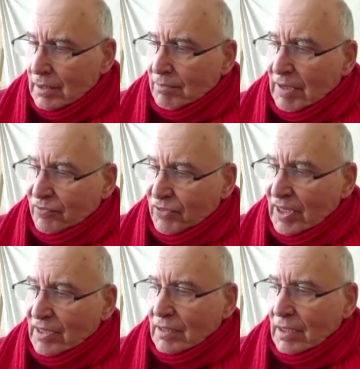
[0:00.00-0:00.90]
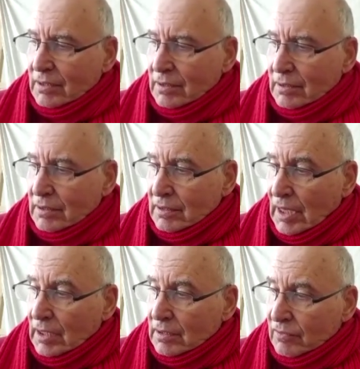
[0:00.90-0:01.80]
my feelings are that
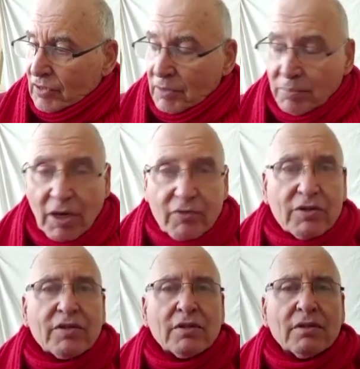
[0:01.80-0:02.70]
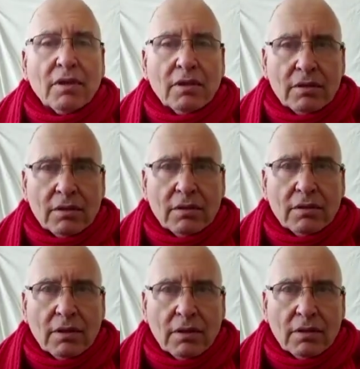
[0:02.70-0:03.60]
art is a very powerful thing, and
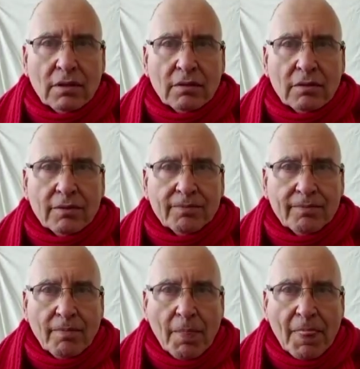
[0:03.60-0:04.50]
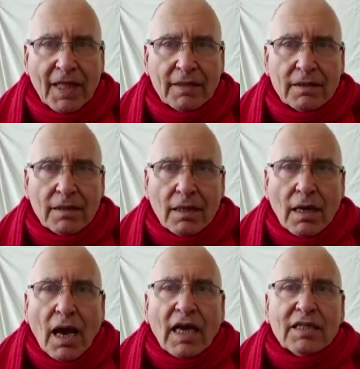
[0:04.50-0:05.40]
that
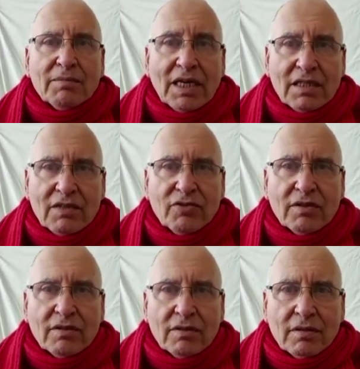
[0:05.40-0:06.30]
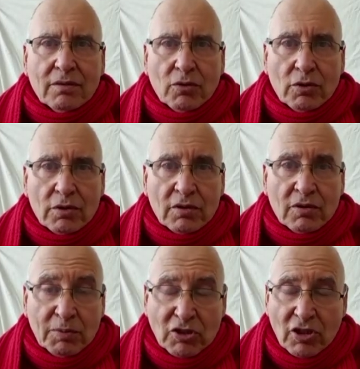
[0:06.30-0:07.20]
I can make a difference in the world,
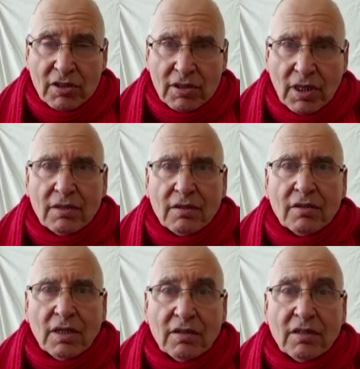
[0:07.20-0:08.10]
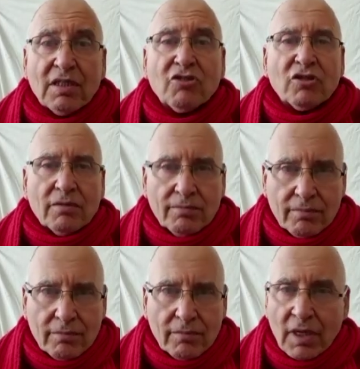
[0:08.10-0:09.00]
especially as an artist, as a teacher.
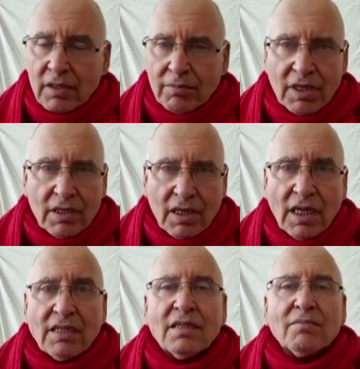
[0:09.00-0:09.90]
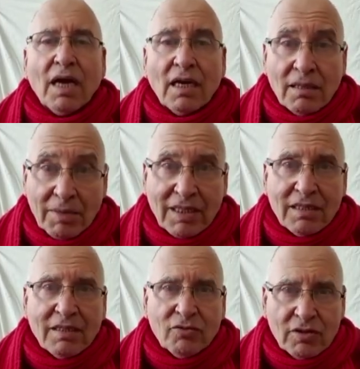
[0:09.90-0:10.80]
I can make it, and I did. I made a
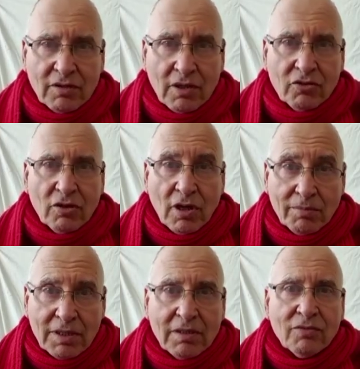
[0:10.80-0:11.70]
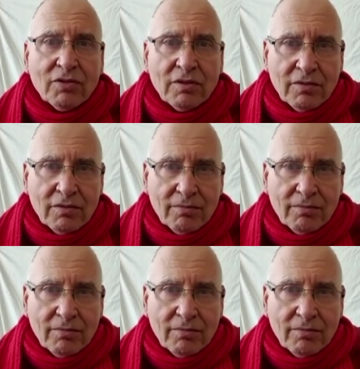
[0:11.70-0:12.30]
difference. Actually, I made a difference.